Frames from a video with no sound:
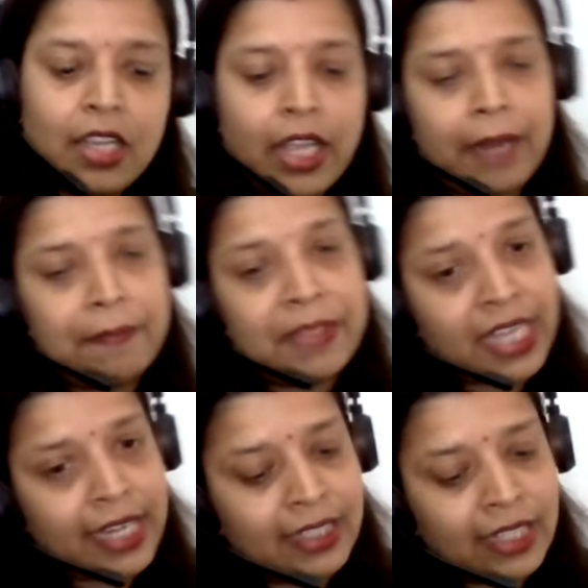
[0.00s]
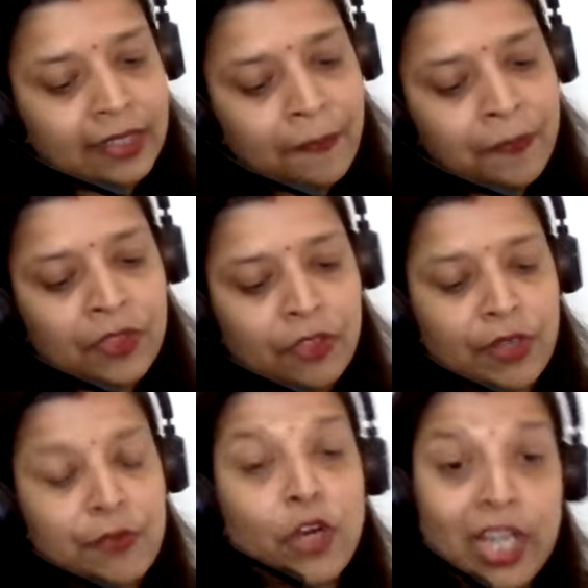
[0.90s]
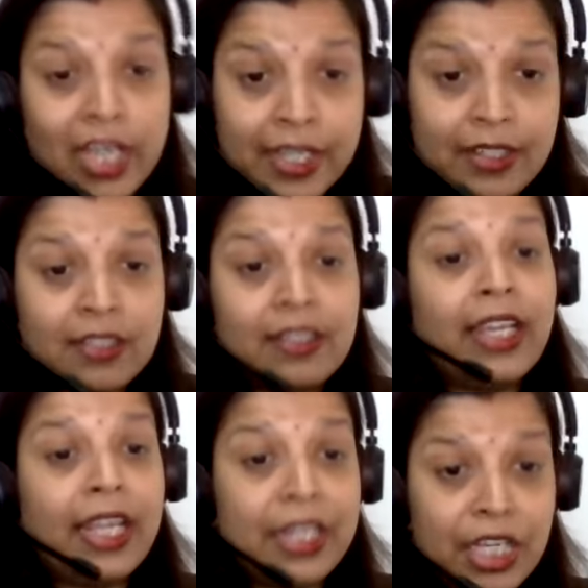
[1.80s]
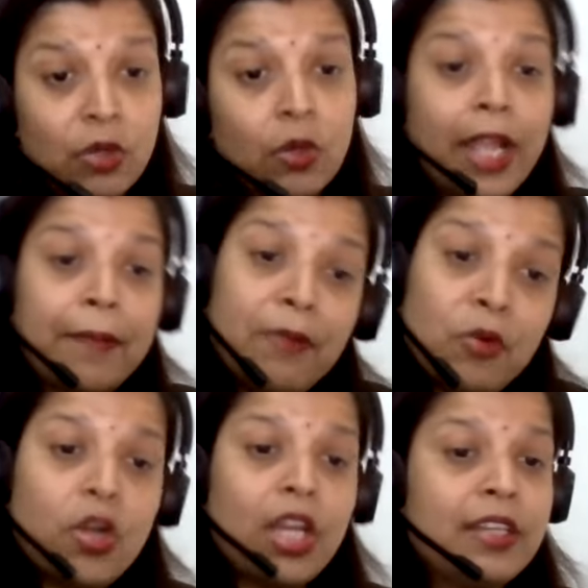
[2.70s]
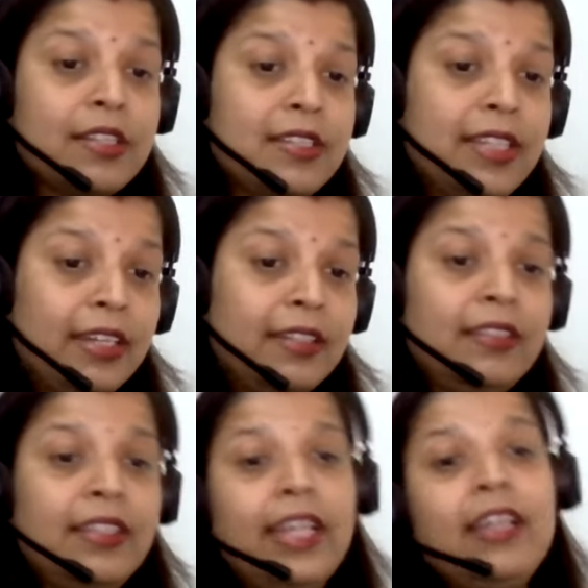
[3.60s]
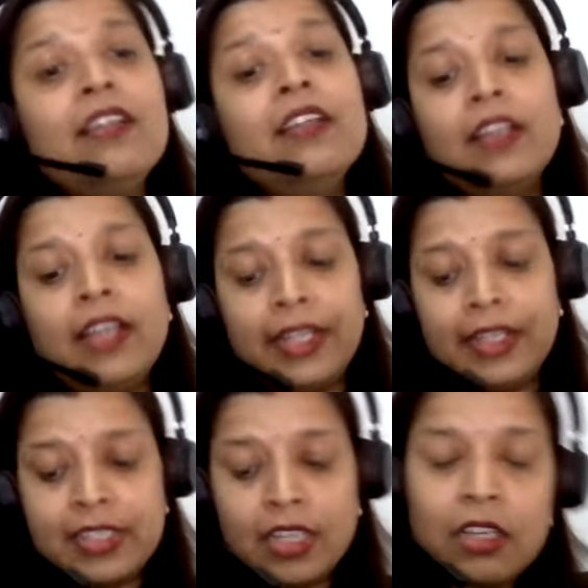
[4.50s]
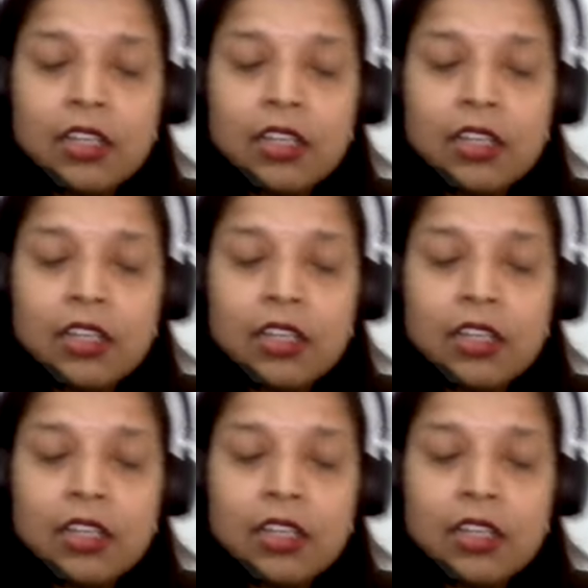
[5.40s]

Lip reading: And beside that, when violet, indigo, and blue color is there, then it is a